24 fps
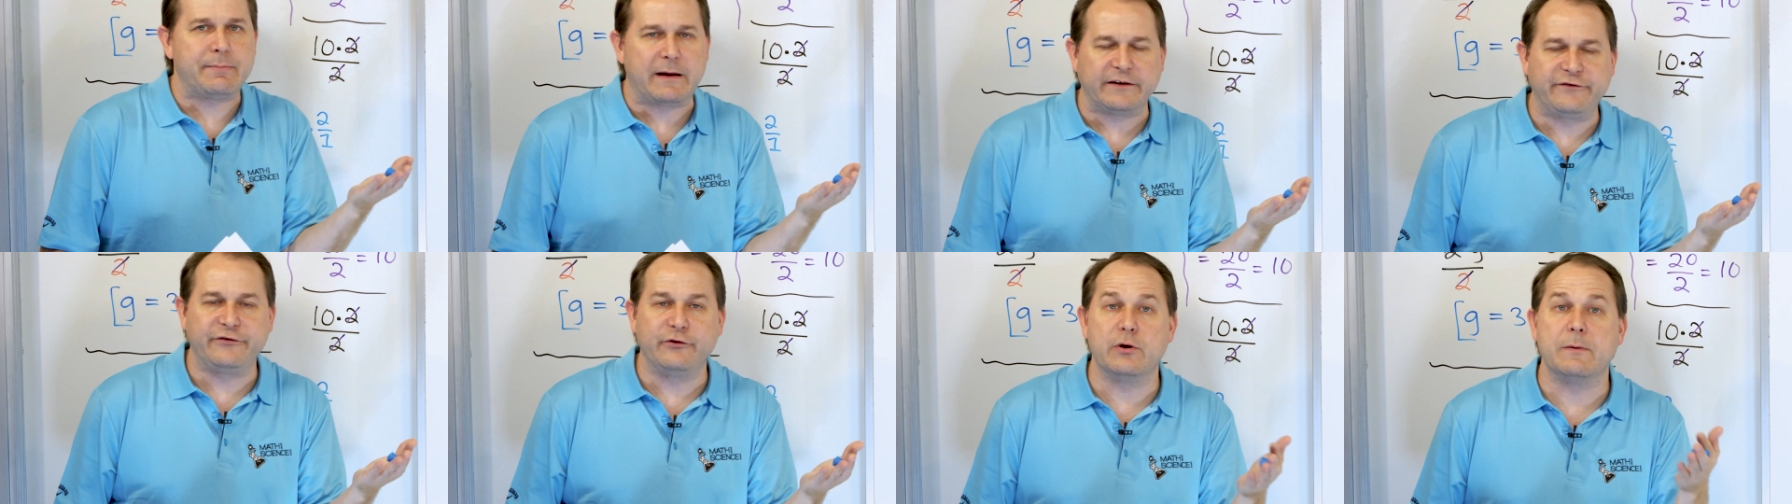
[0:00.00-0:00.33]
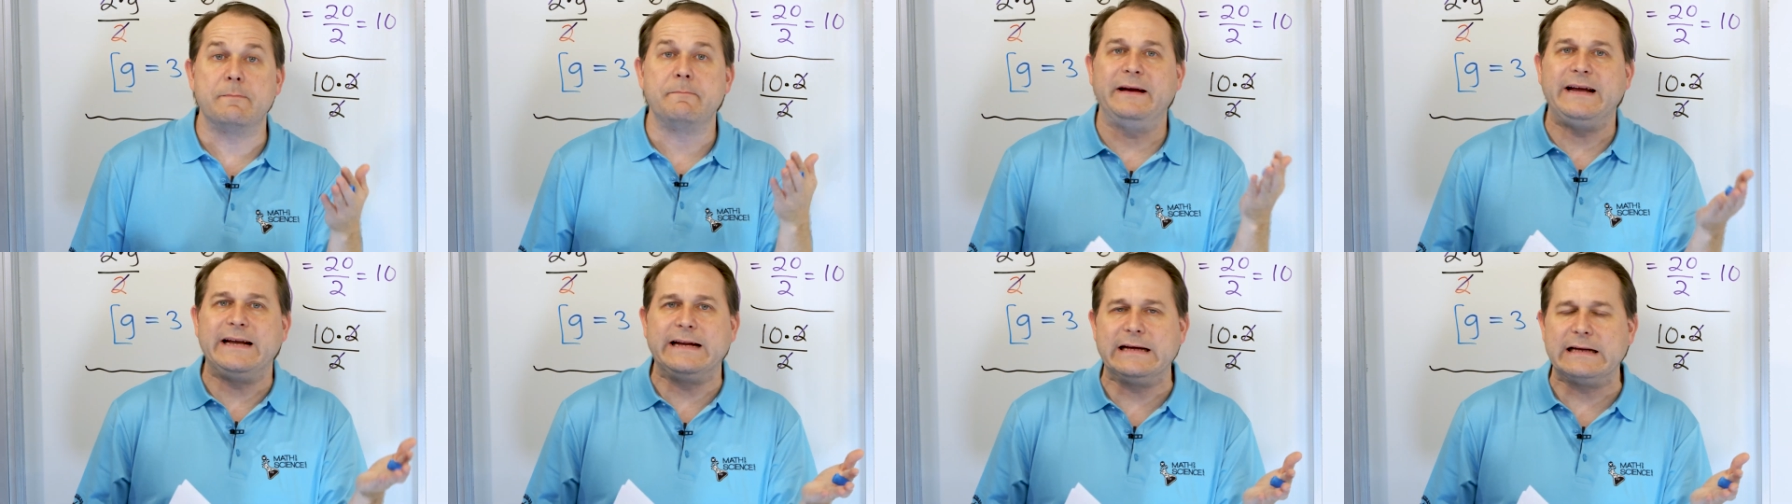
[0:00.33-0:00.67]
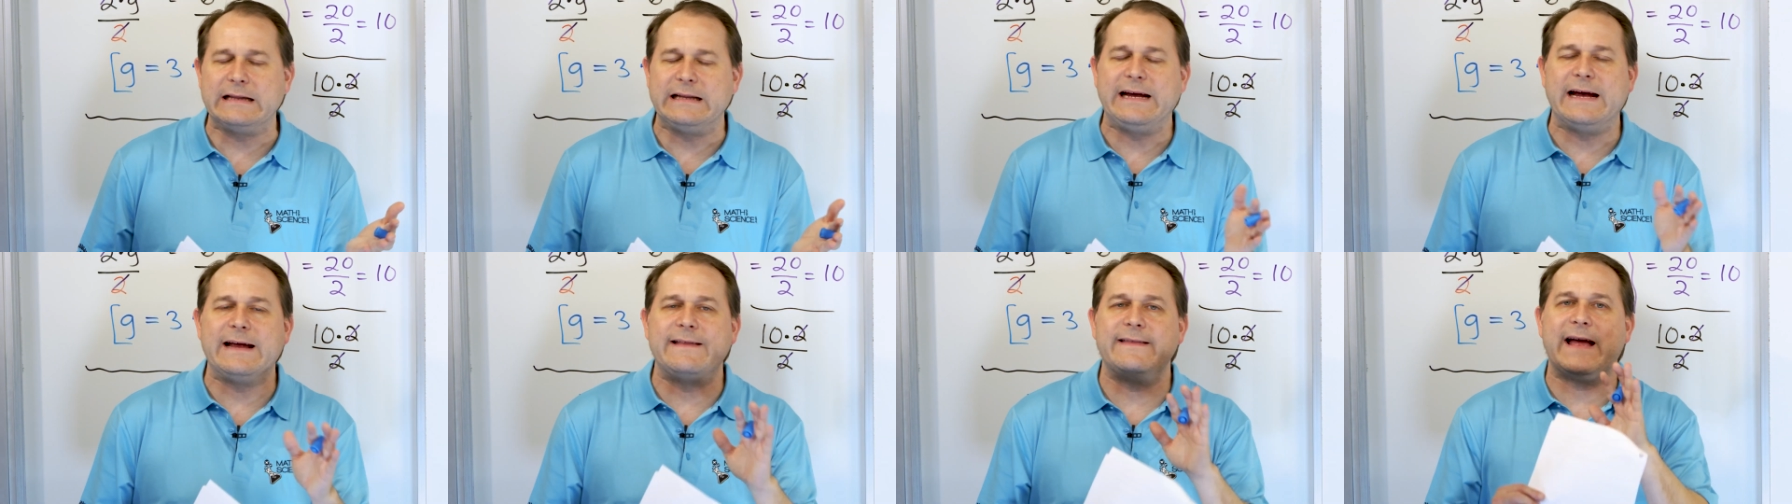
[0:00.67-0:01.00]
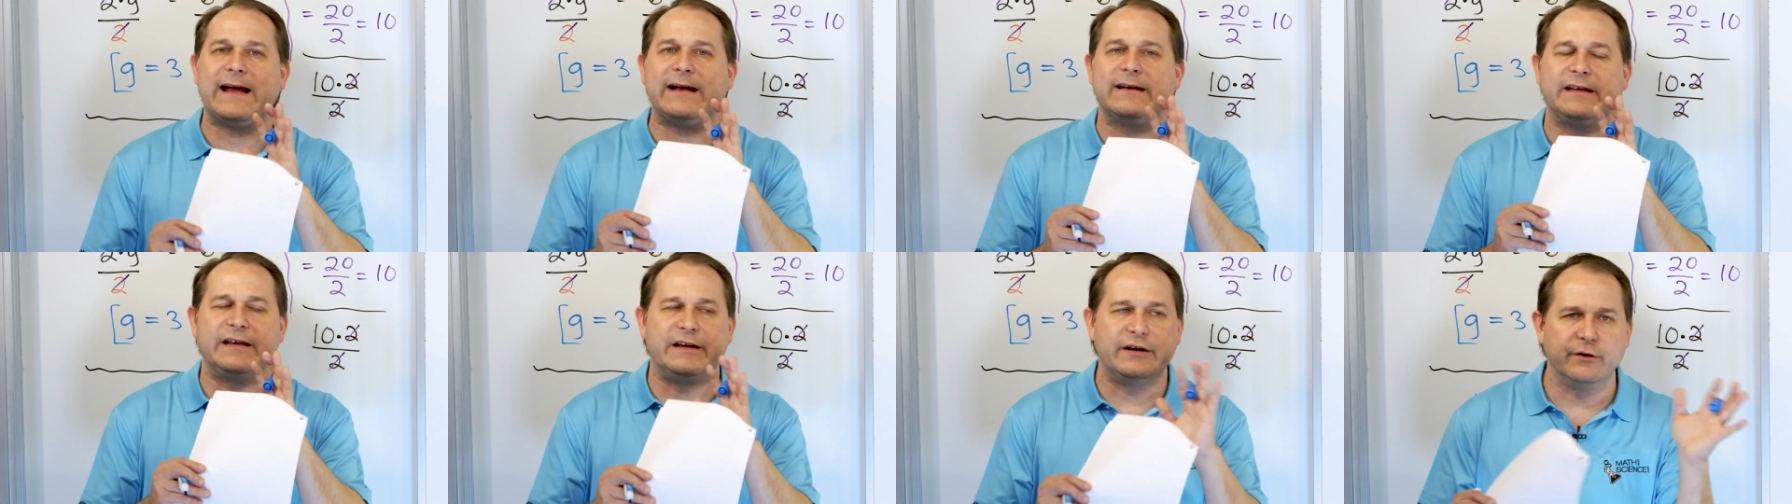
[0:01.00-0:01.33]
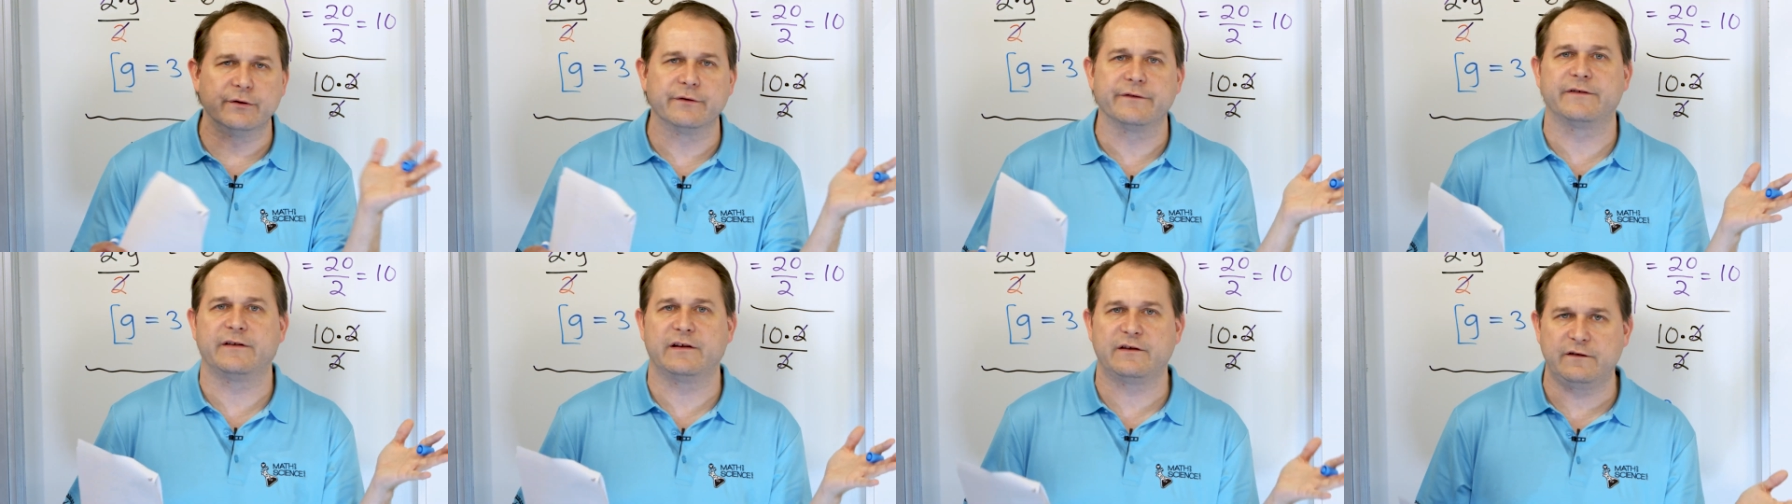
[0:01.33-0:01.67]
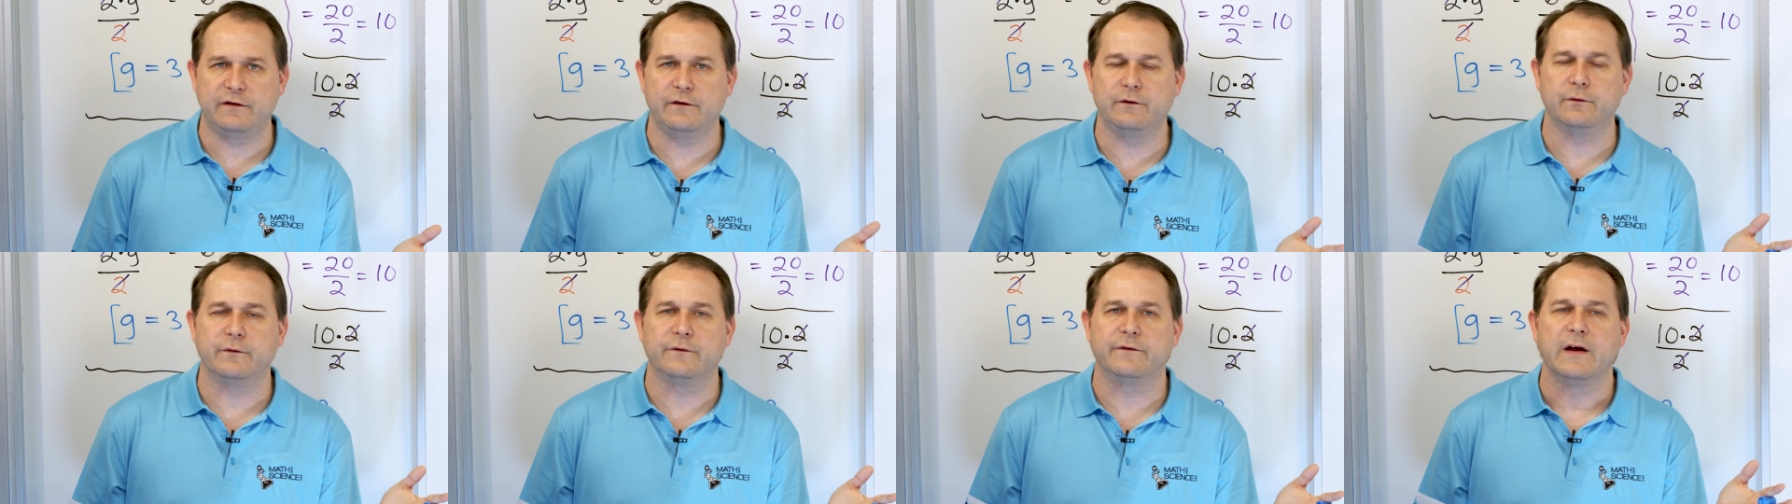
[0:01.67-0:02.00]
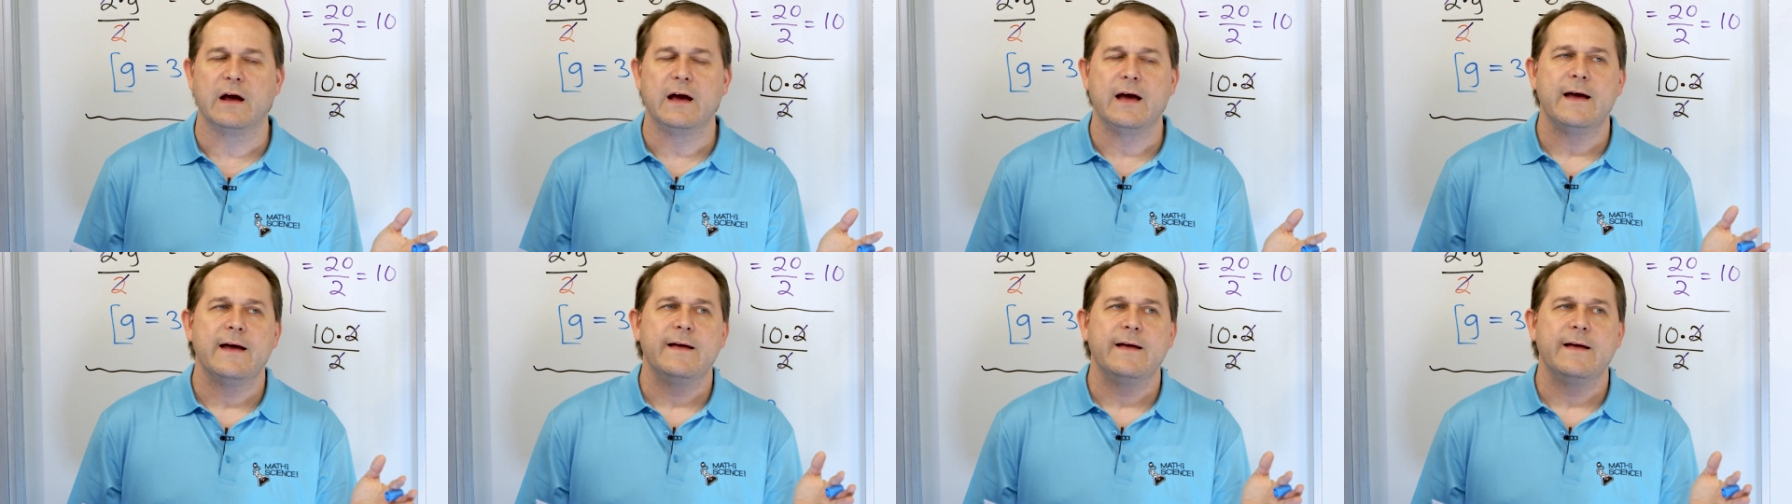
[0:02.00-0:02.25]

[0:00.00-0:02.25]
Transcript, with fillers: by 2 immediately, and that kills the 2's.